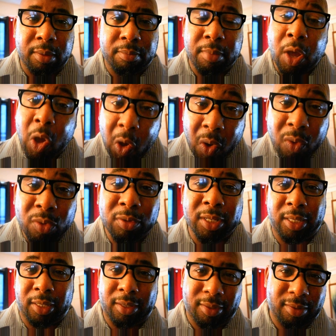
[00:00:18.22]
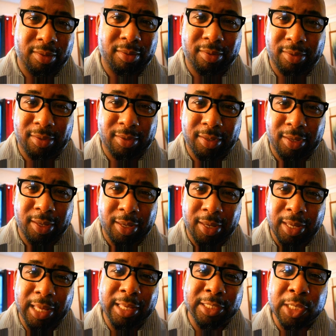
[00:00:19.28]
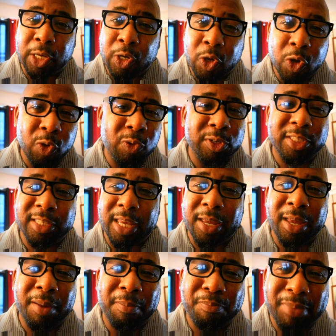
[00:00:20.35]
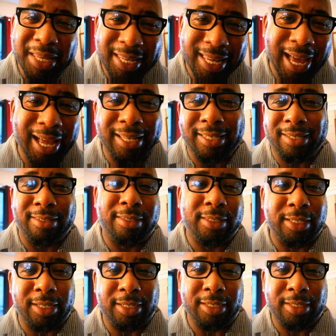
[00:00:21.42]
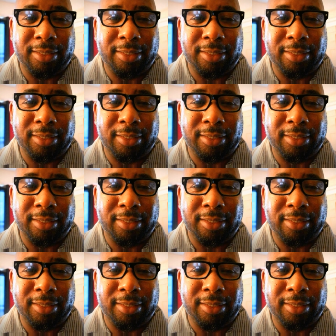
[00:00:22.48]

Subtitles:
my only, as the Lord would say, begotten son.